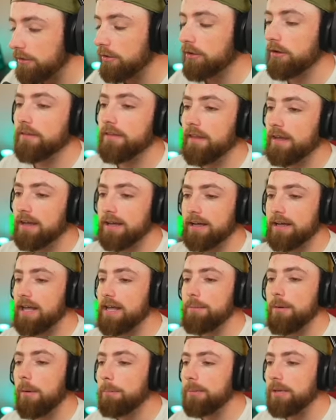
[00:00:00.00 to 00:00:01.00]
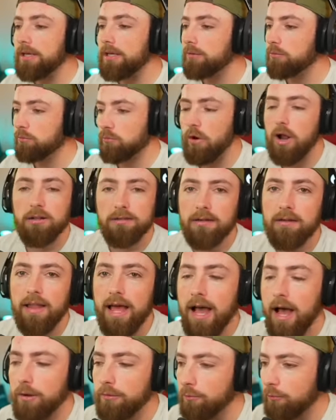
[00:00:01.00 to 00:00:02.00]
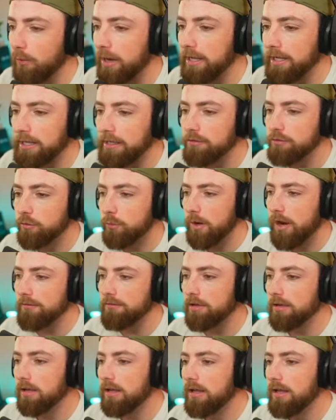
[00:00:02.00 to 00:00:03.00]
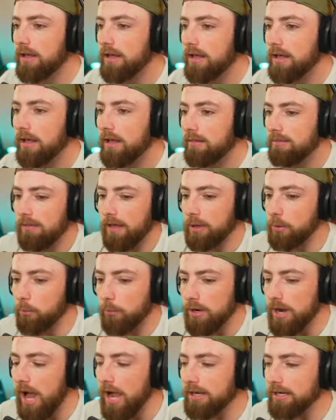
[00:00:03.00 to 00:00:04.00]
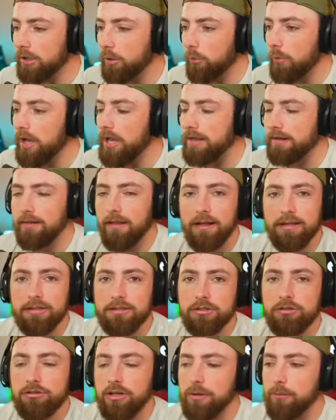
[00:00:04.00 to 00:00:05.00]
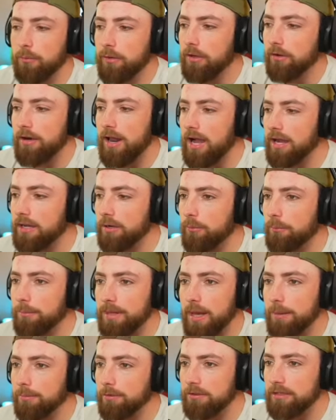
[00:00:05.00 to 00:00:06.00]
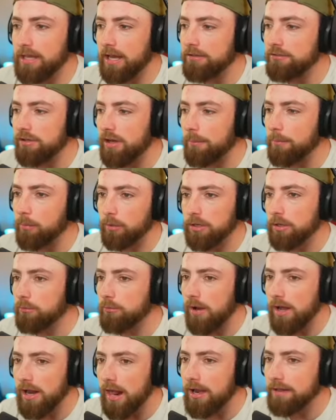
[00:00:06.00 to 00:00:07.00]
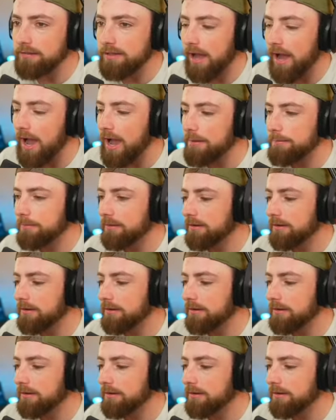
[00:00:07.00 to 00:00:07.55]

or in the MLB runs allowed rankings or whatever, like, we're not gonna win. Like, legit, we are not gonna be able to catch up. We're gonna run out of time.